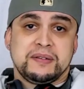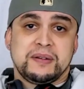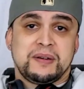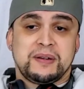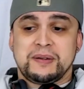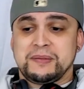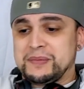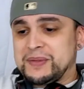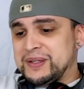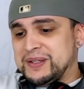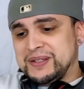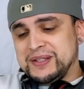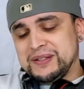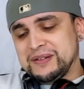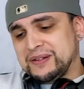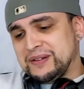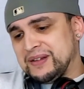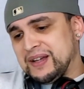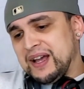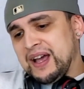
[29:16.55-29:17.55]
You know what I
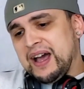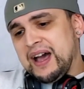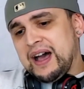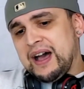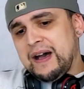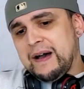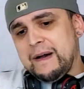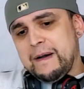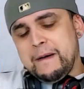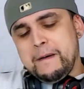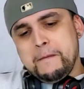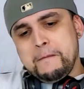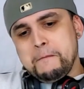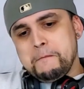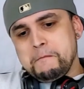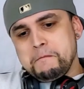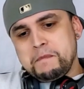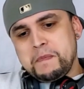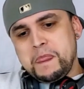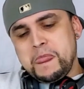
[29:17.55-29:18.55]
mean? You
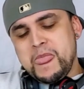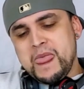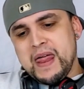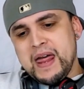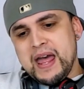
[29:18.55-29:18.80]
know?